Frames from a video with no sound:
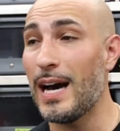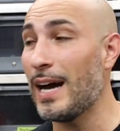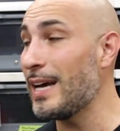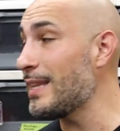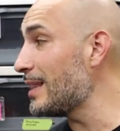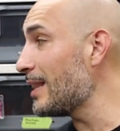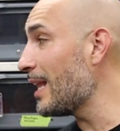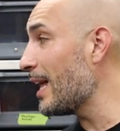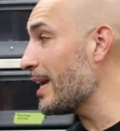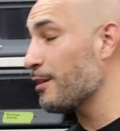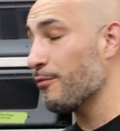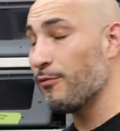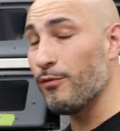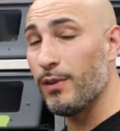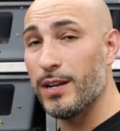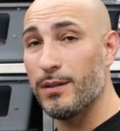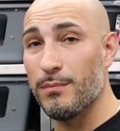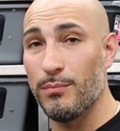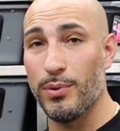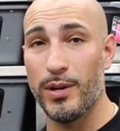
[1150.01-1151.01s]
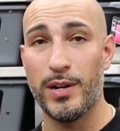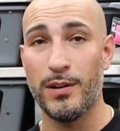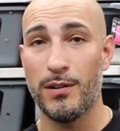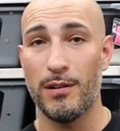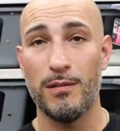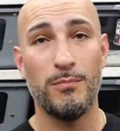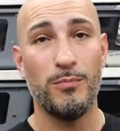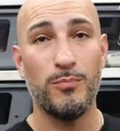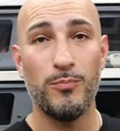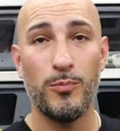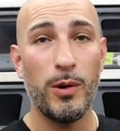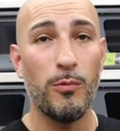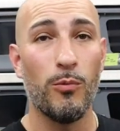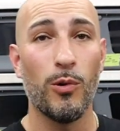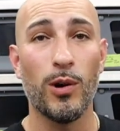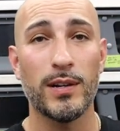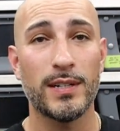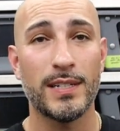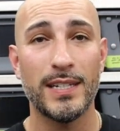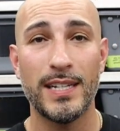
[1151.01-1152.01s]
I like Freedom Breeder and we
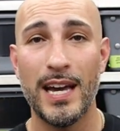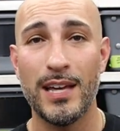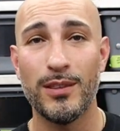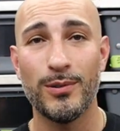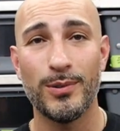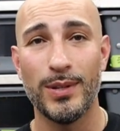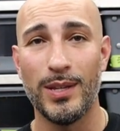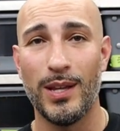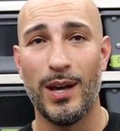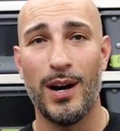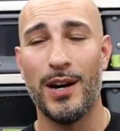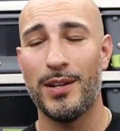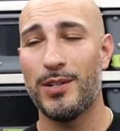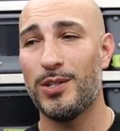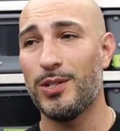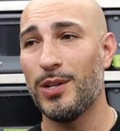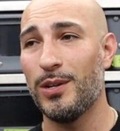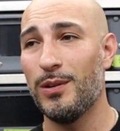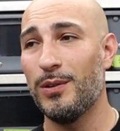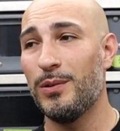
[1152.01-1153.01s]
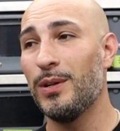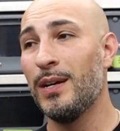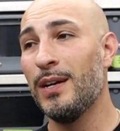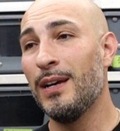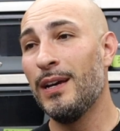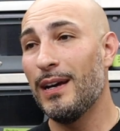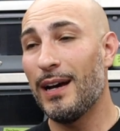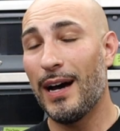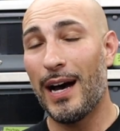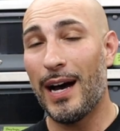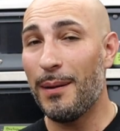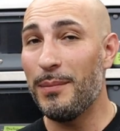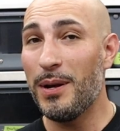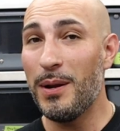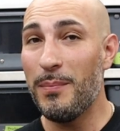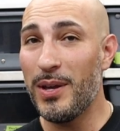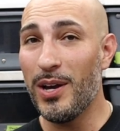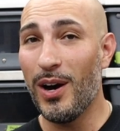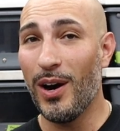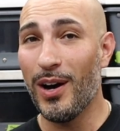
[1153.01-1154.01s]
work together a lot. So I'm
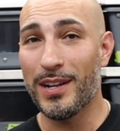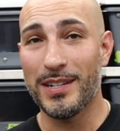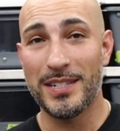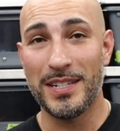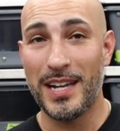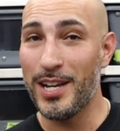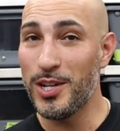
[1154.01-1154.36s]
going to be honest.